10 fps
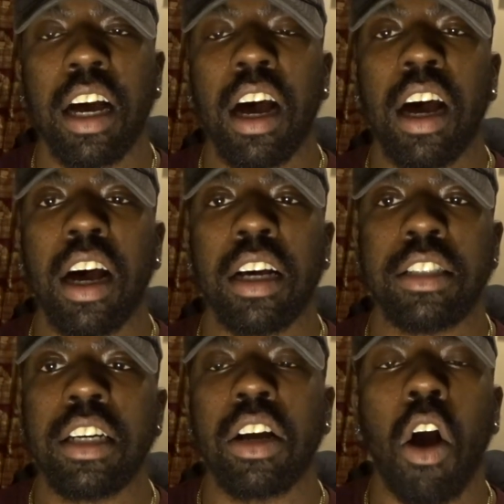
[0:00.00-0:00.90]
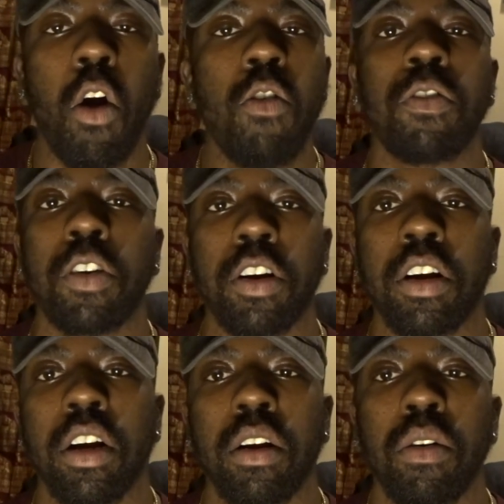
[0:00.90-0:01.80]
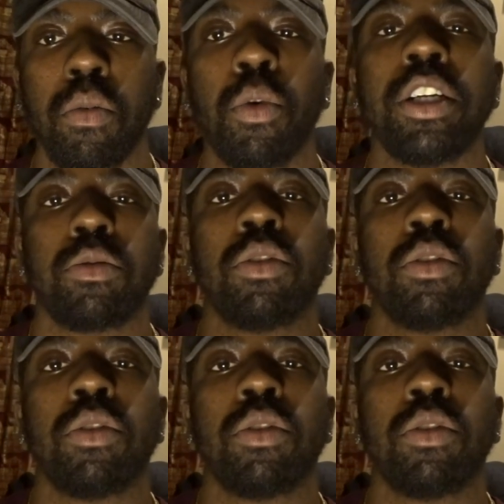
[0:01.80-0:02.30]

uh, took over, which